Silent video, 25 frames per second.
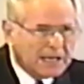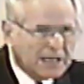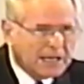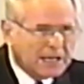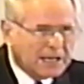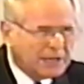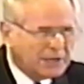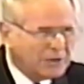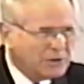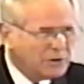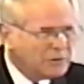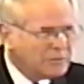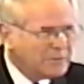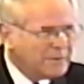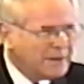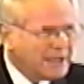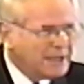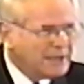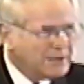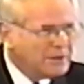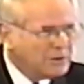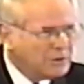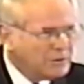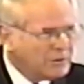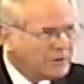And no
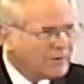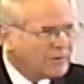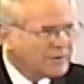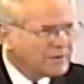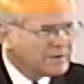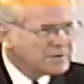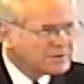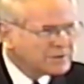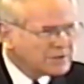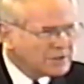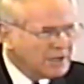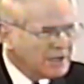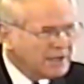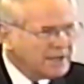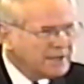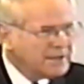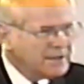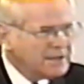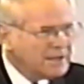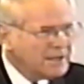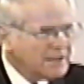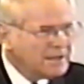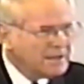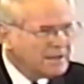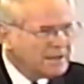man knoweth the
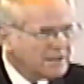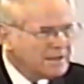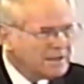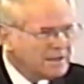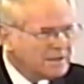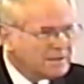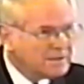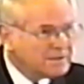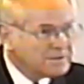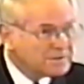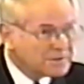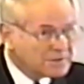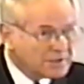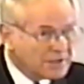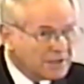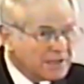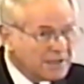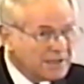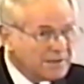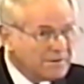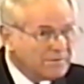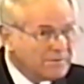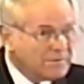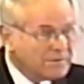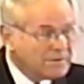Son
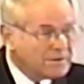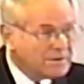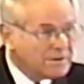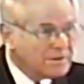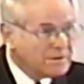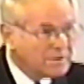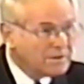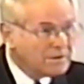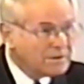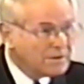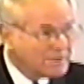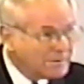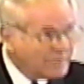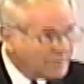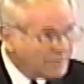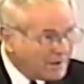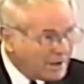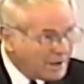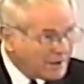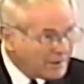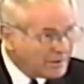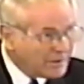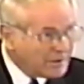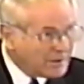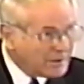save the
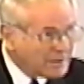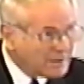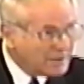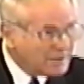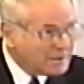Father.